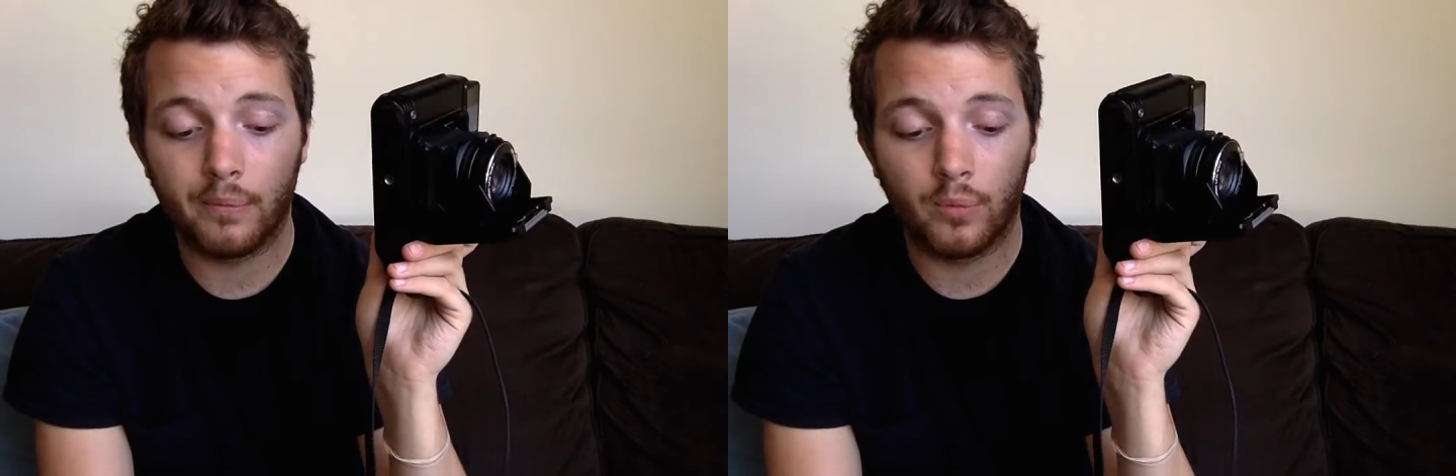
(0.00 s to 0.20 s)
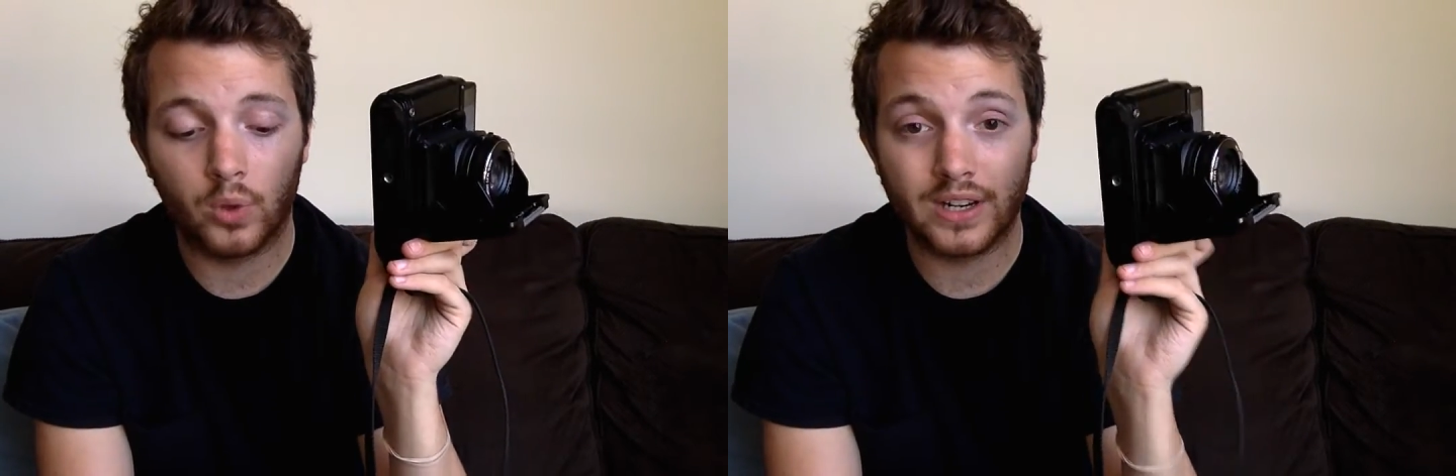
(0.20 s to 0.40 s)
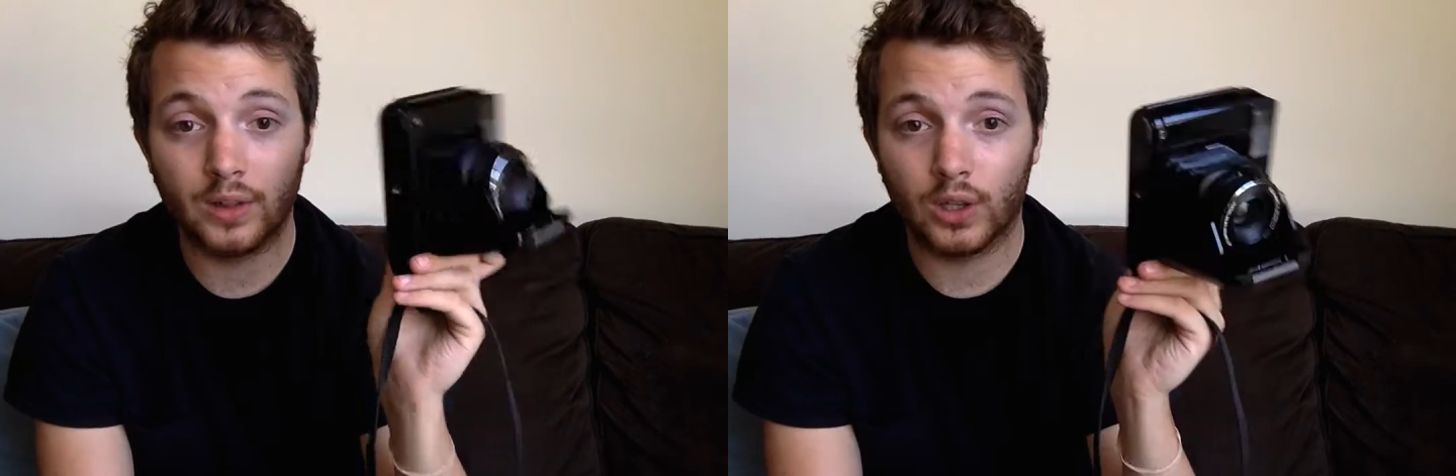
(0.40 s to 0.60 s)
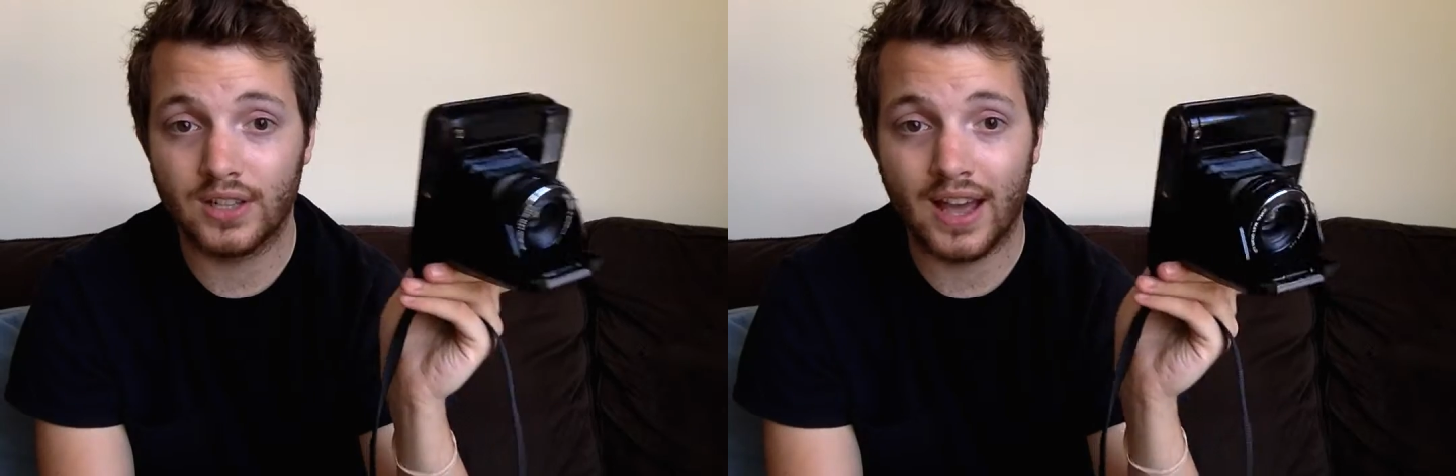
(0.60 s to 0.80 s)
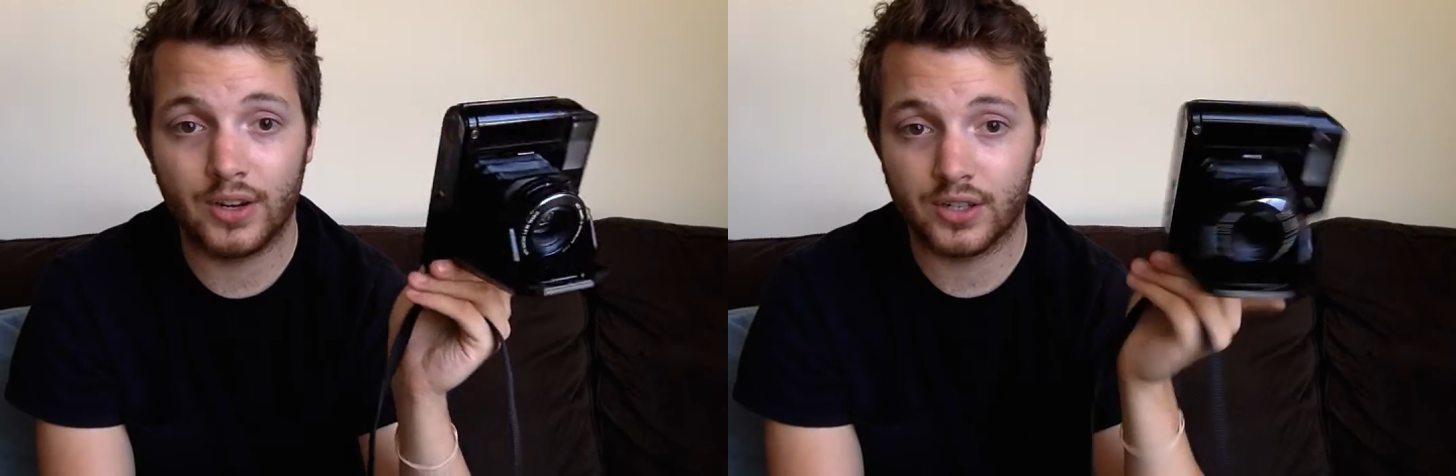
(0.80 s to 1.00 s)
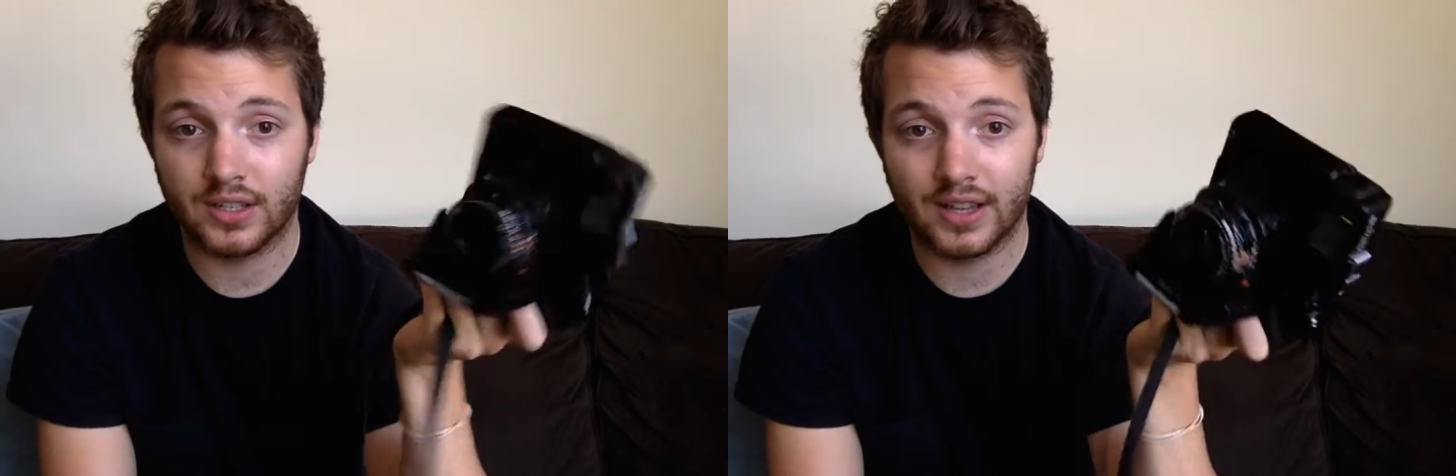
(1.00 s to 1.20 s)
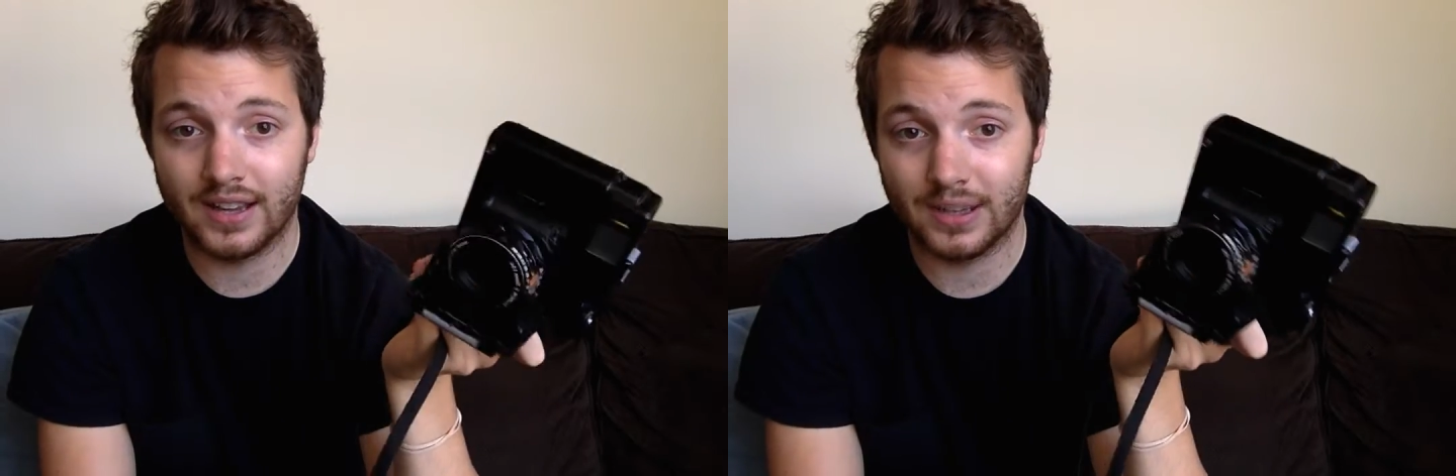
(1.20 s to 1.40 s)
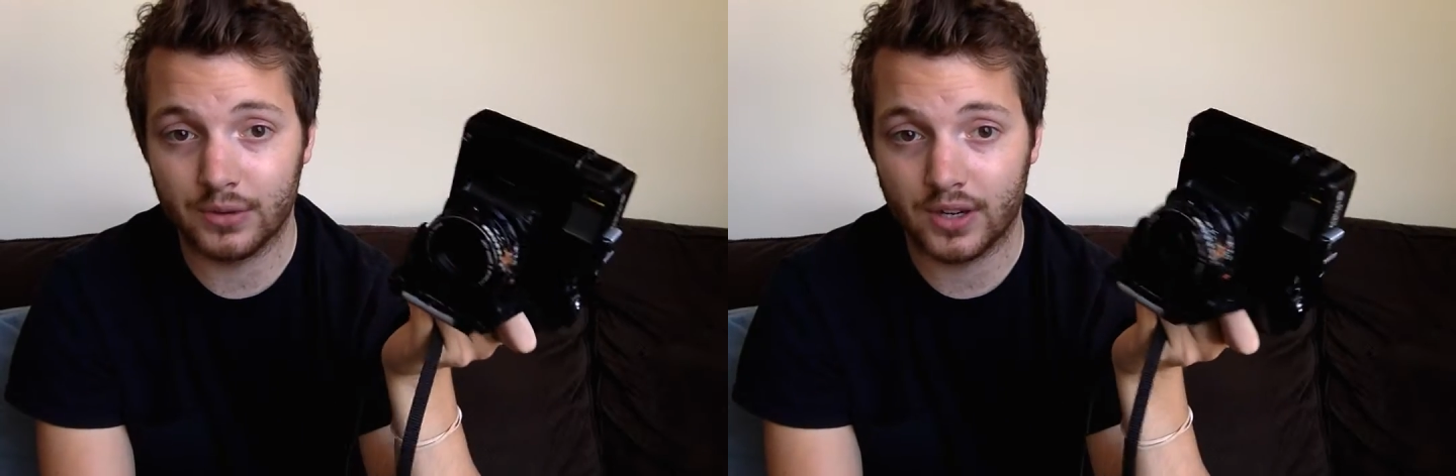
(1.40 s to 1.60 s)
which I looked at just in
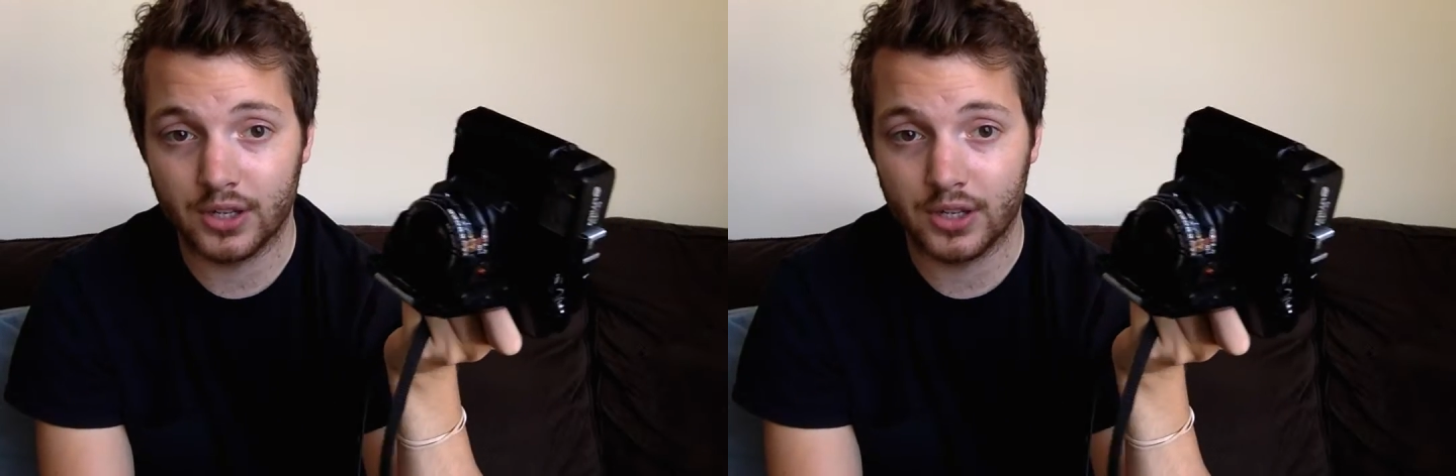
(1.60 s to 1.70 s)
case that was an